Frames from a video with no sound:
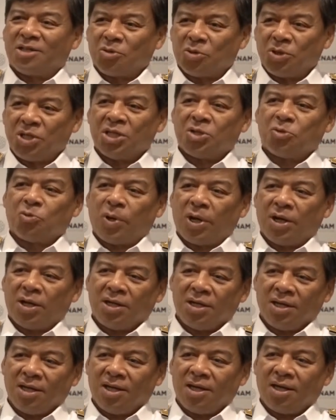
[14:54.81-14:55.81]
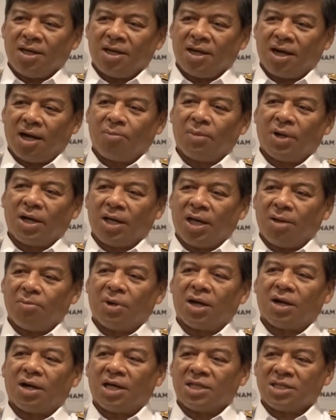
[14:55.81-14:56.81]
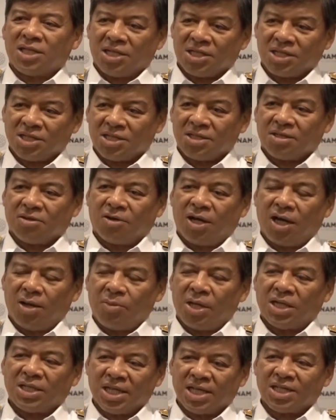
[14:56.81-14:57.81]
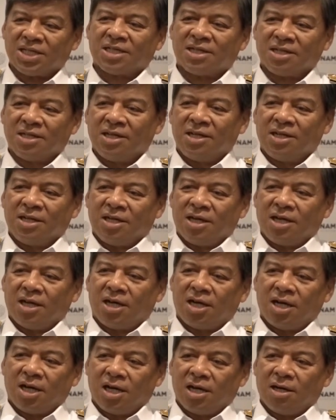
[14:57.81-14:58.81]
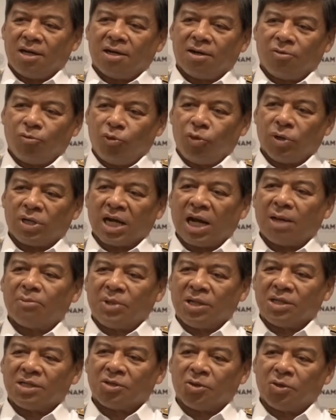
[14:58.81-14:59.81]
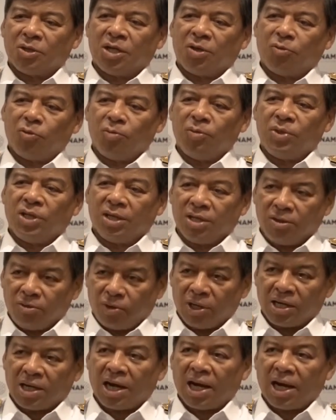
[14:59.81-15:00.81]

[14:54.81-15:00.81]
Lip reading: So this is where the Ahmad MRSS or MSS will come in. So they will be one